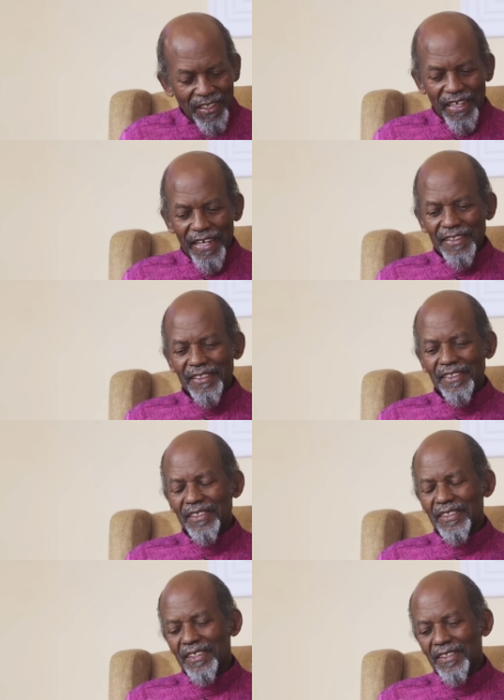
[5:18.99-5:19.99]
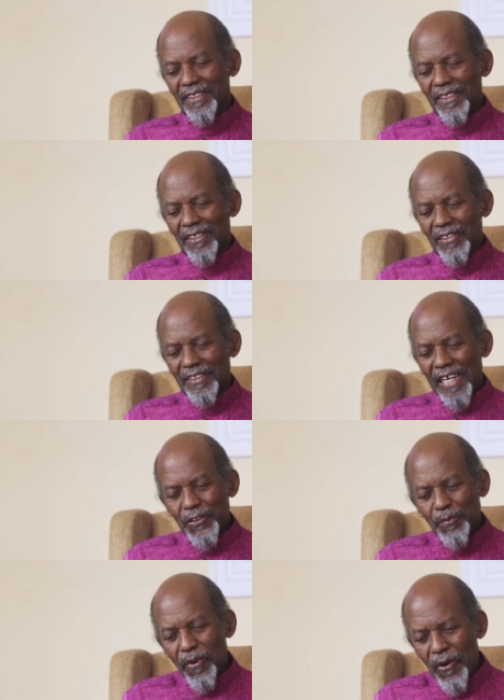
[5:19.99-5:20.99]
And that
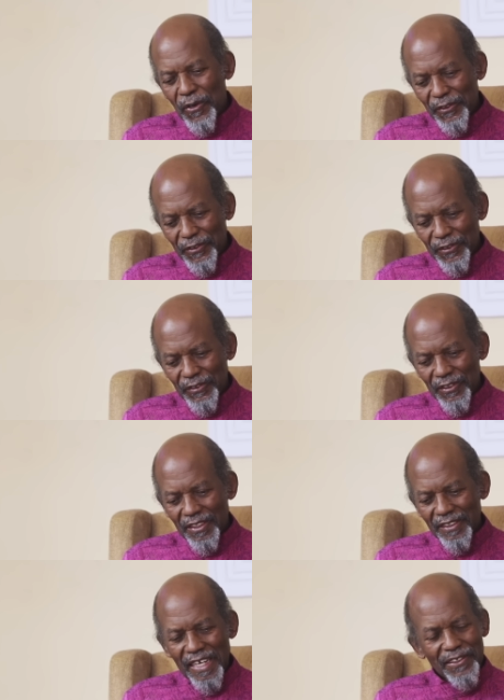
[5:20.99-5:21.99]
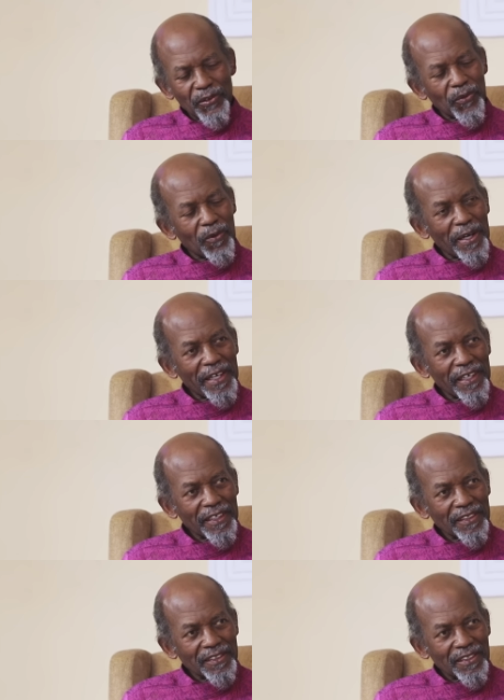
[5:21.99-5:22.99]
spot, that is
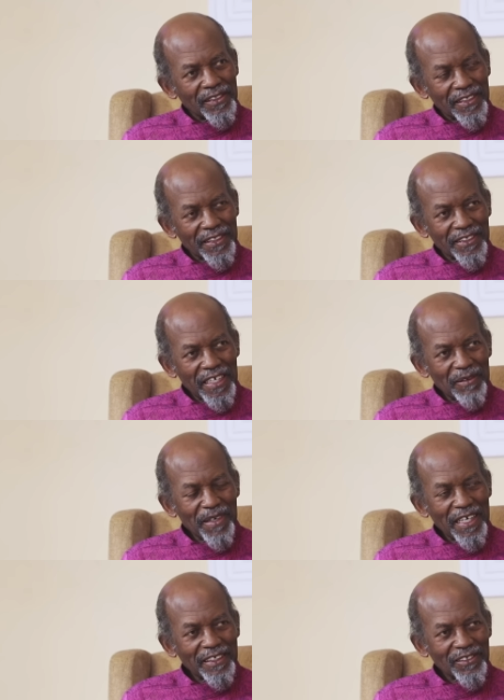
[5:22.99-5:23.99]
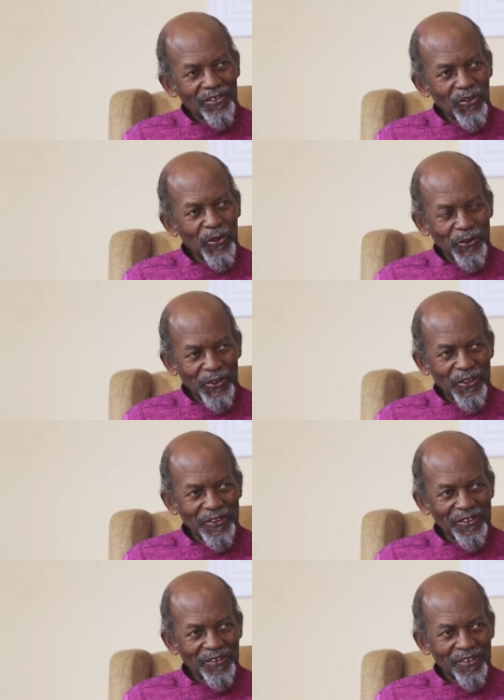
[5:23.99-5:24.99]
where the drama goes
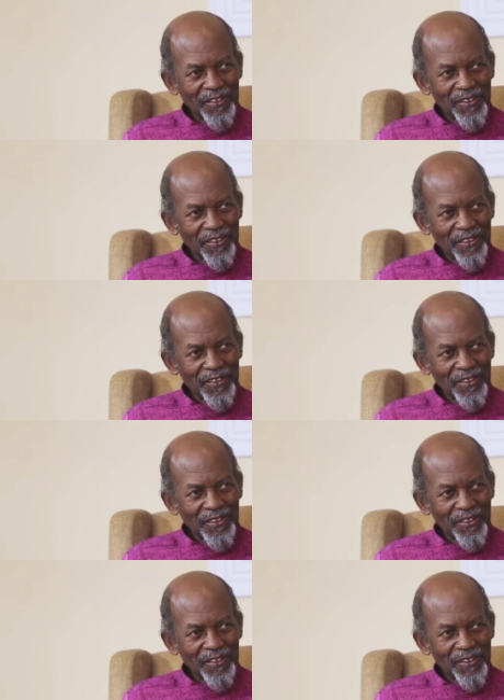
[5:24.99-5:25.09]
on.